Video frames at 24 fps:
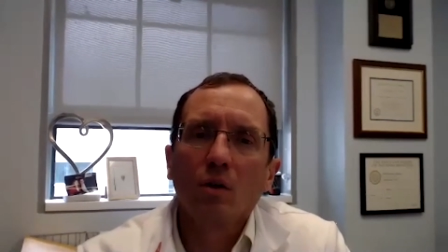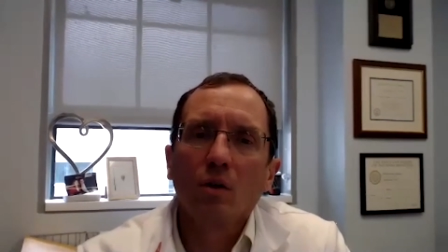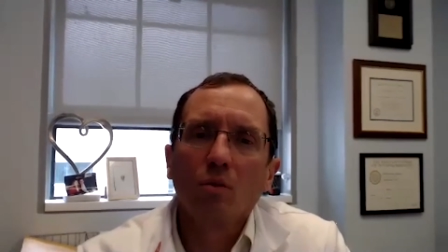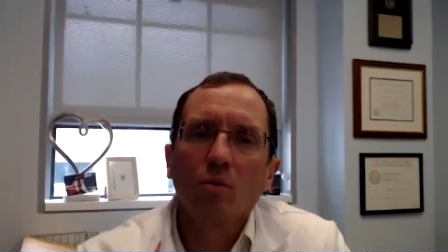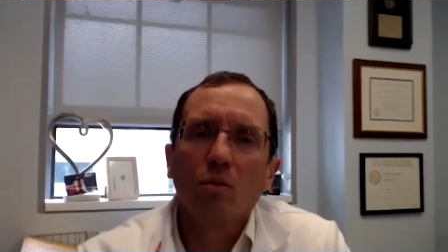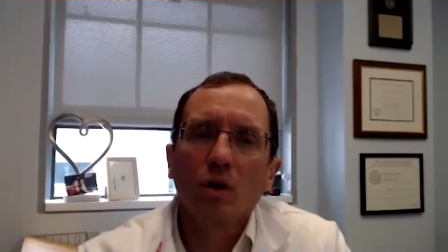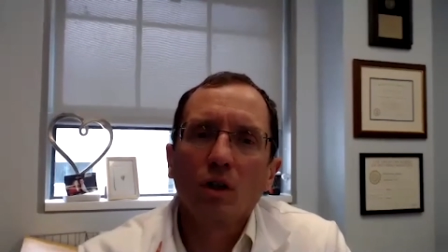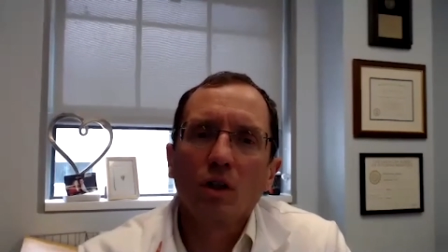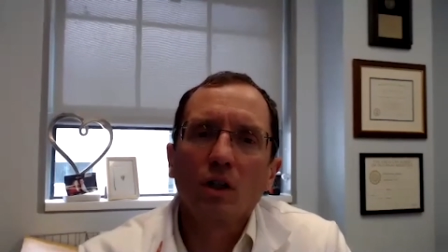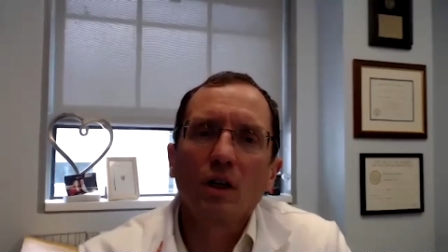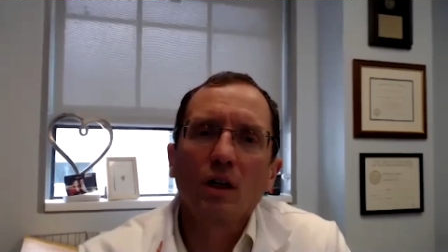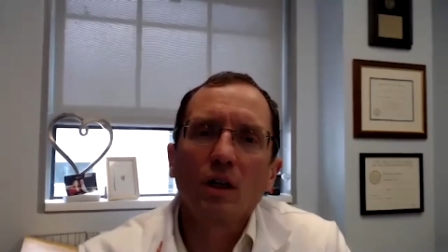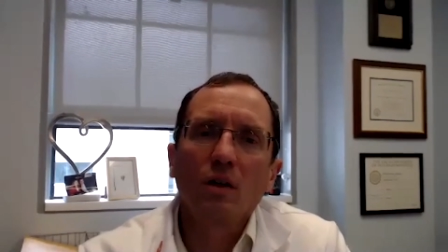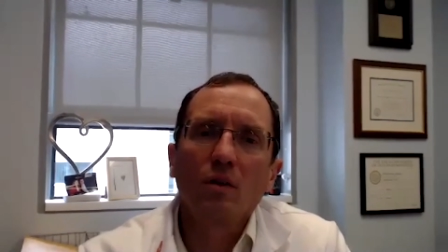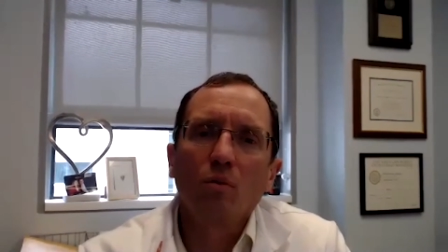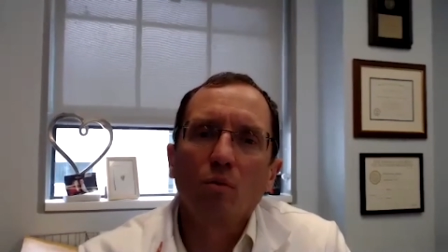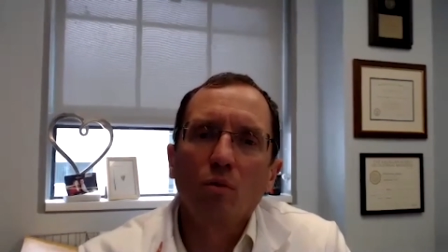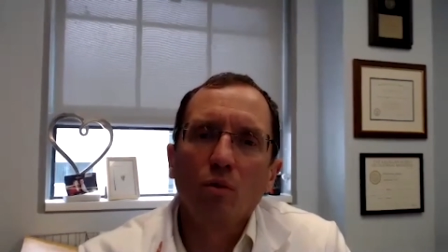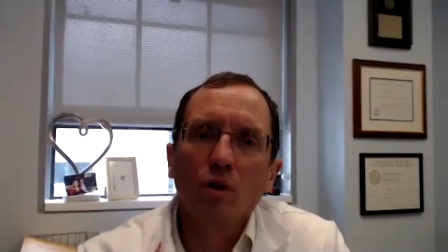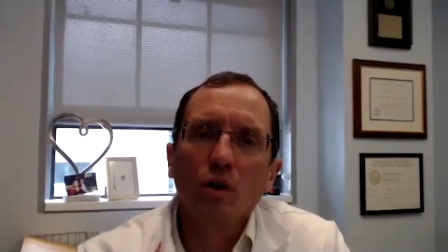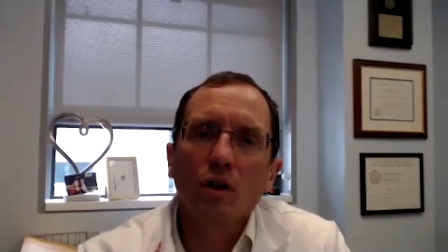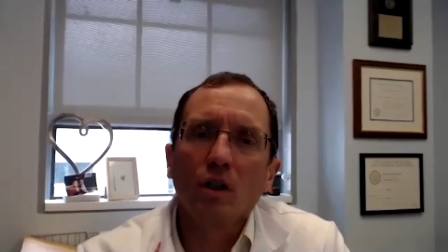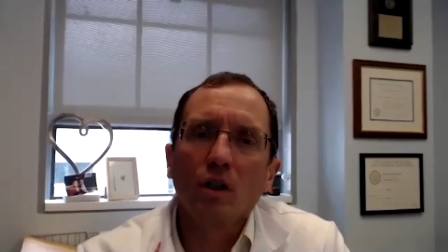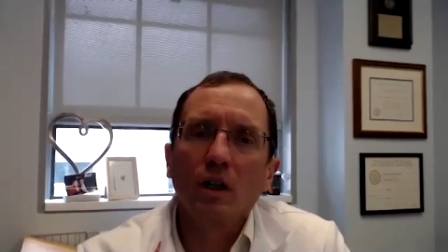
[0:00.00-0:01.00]
really,
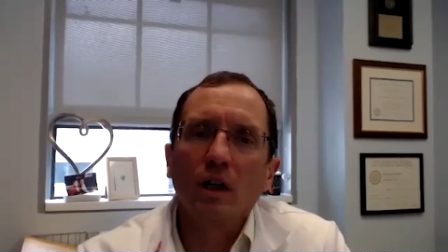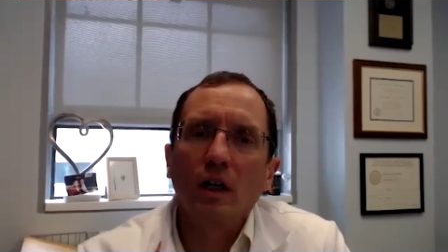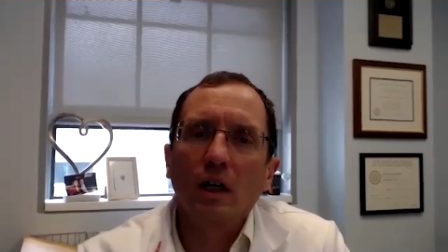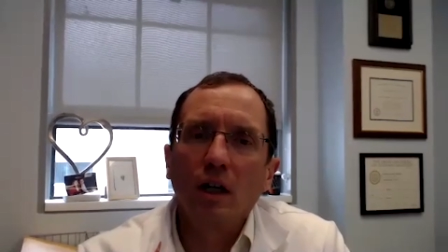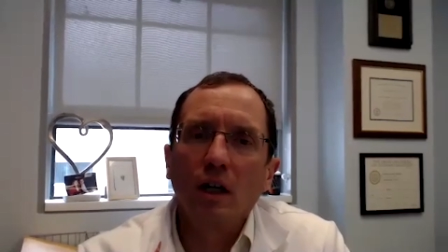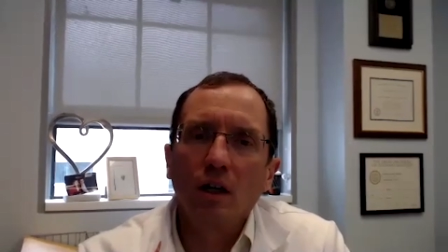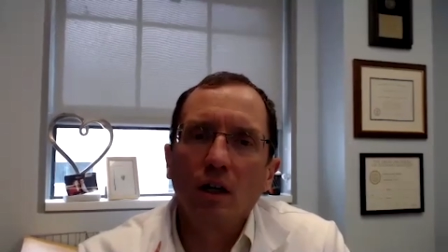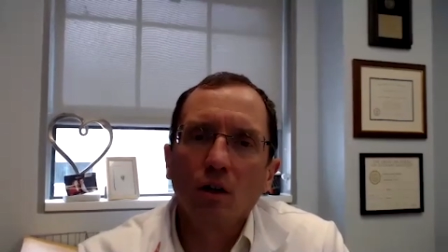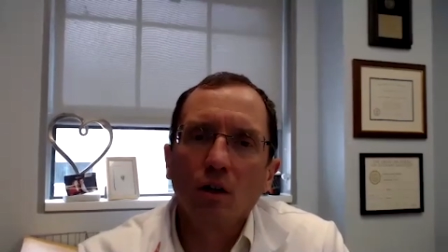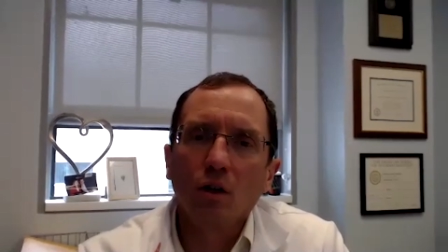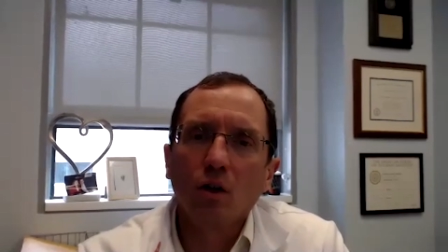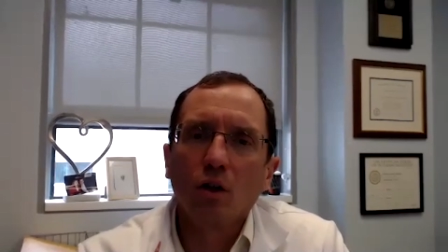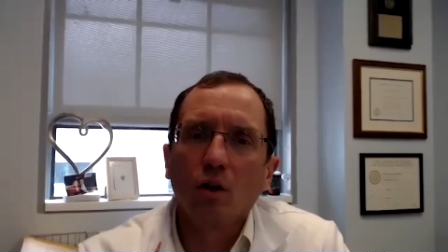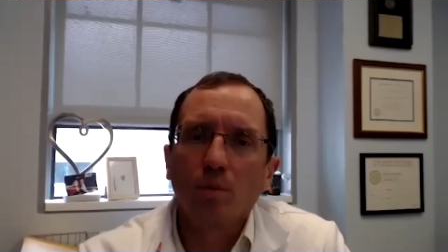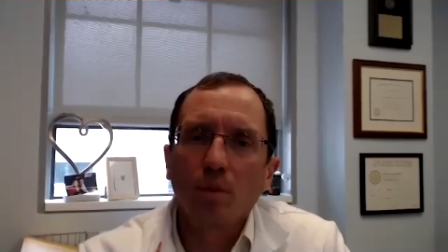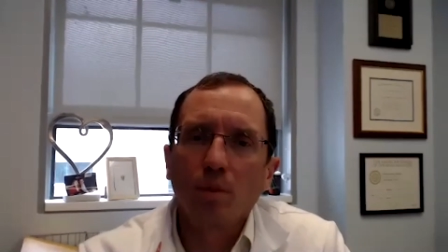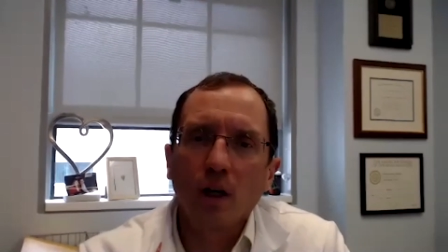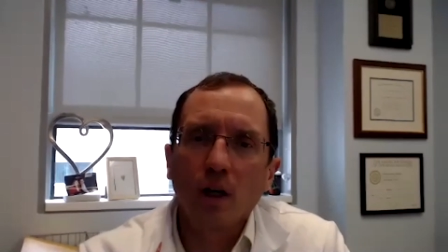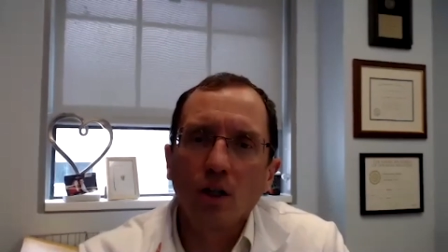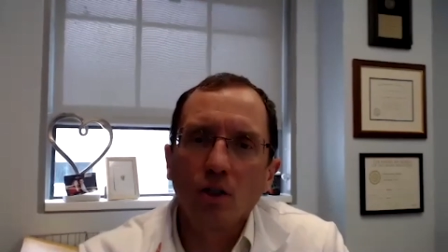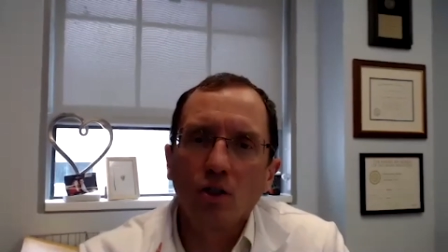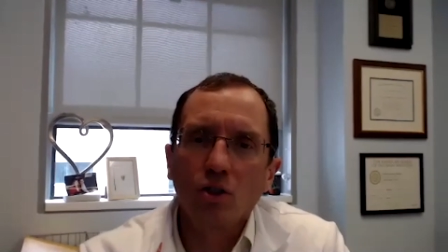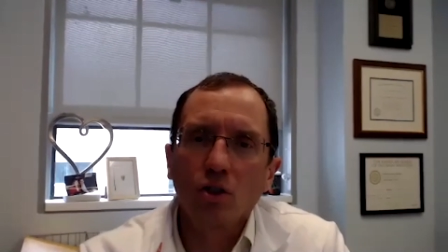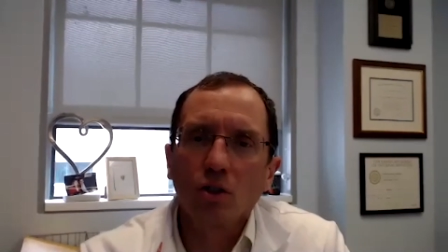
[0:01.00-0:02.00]
really ill
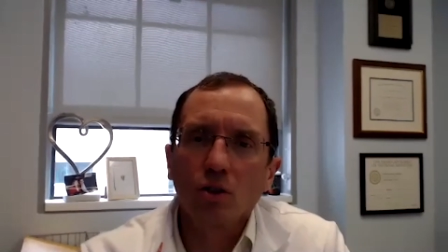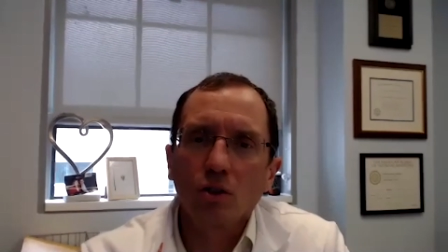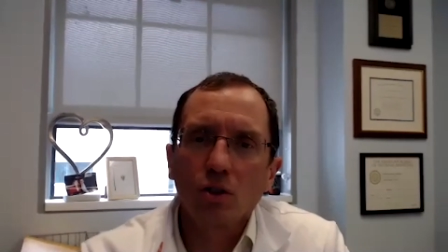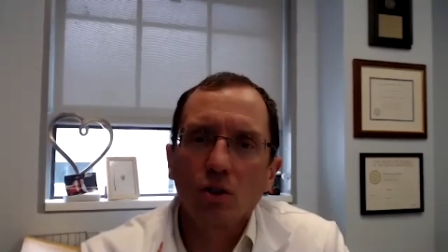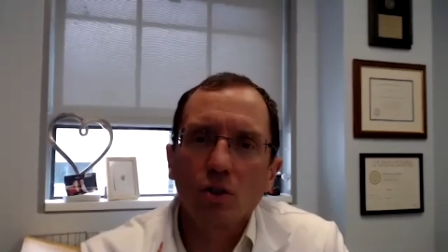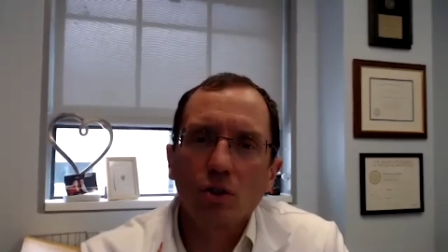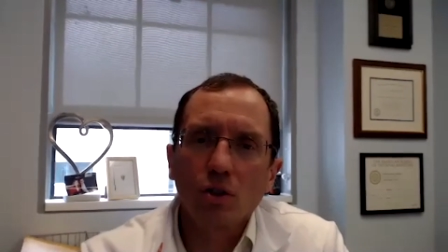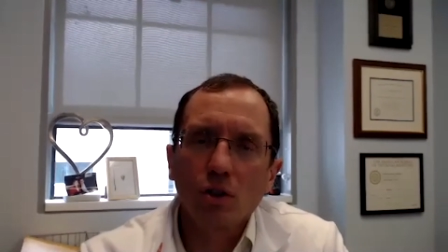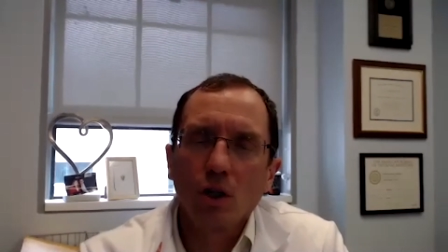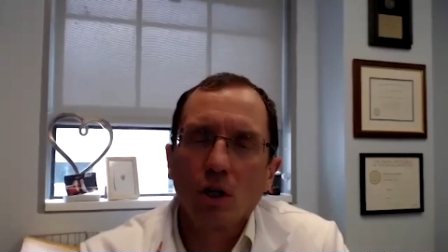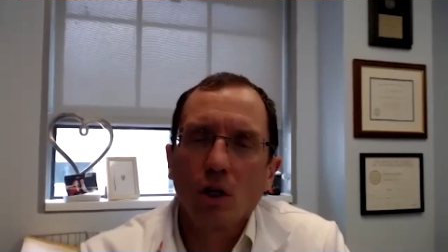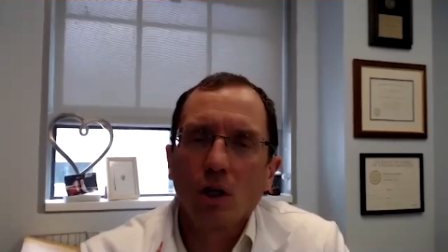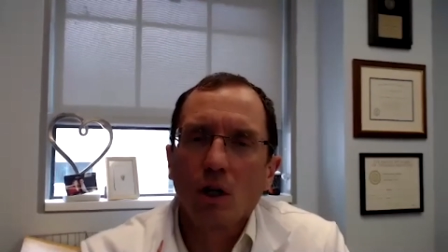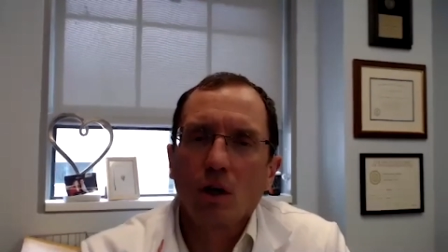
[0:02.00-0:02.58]
patients